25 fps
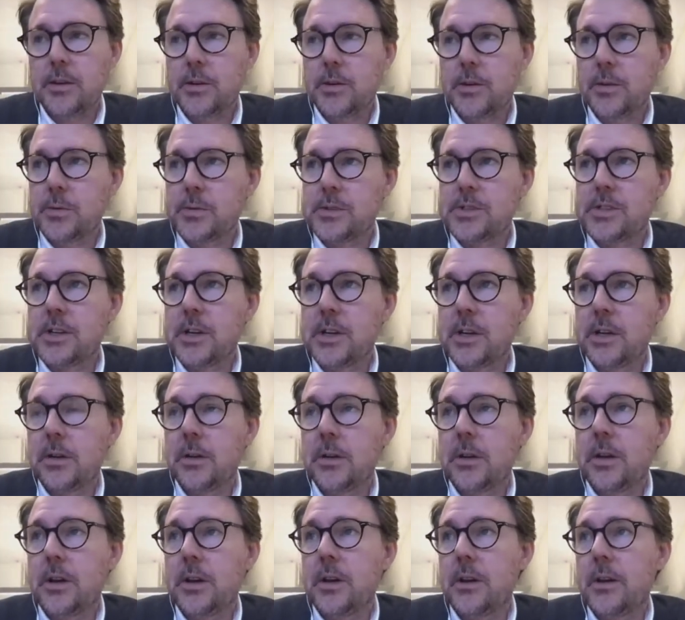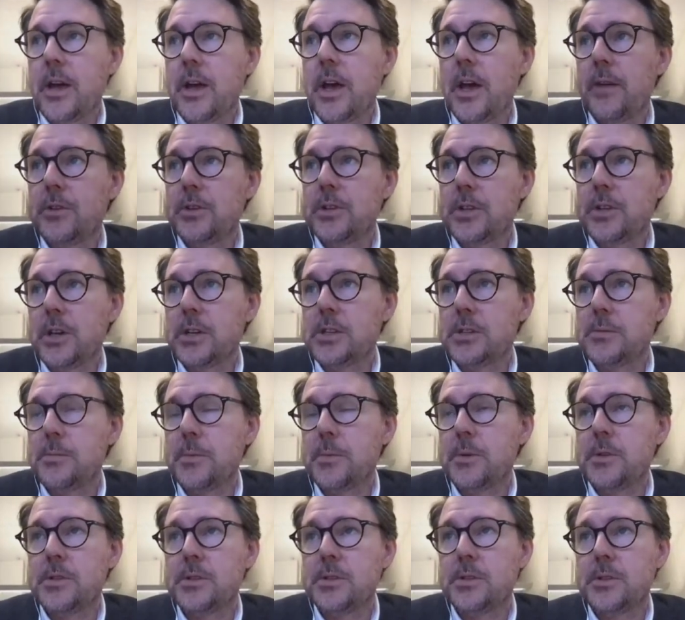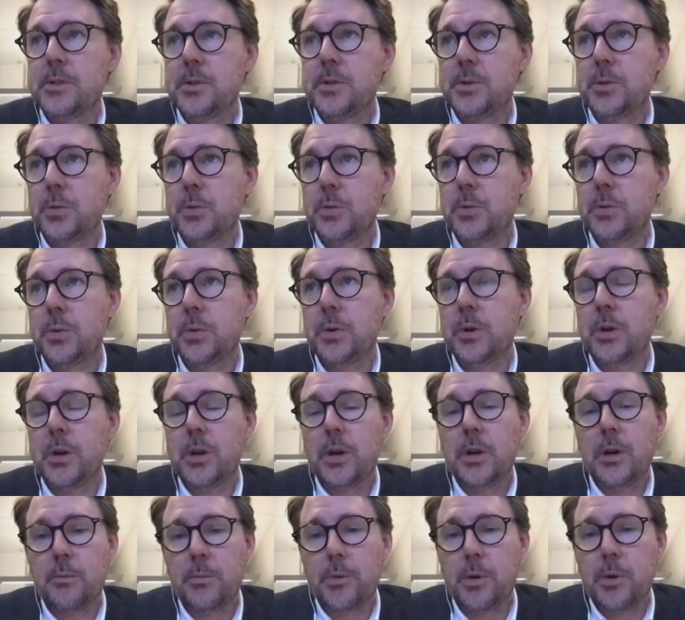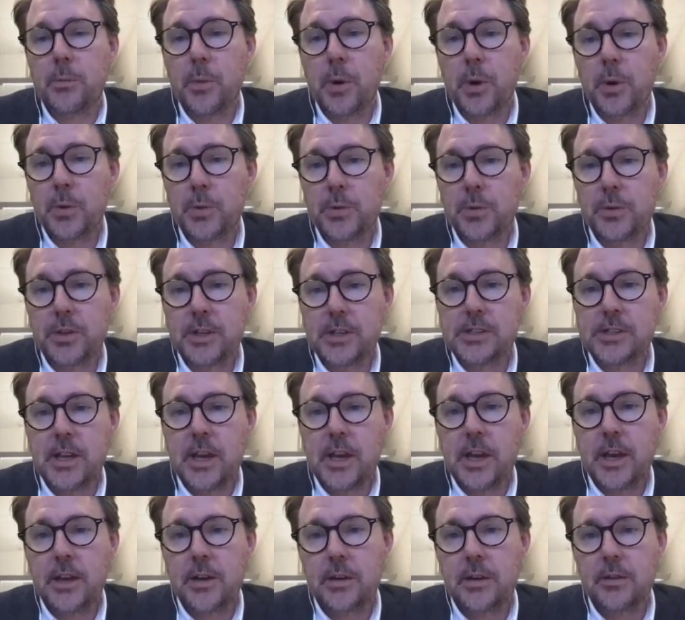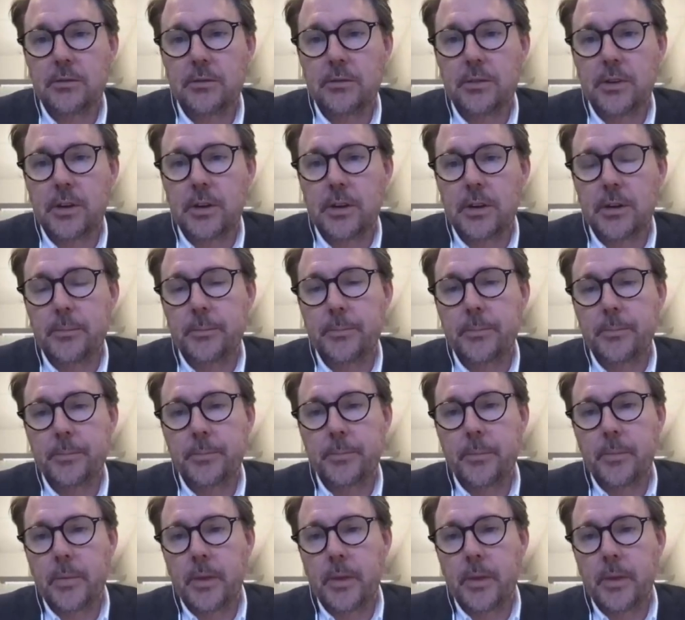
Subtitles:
you know, sell advertisements to promote this kind of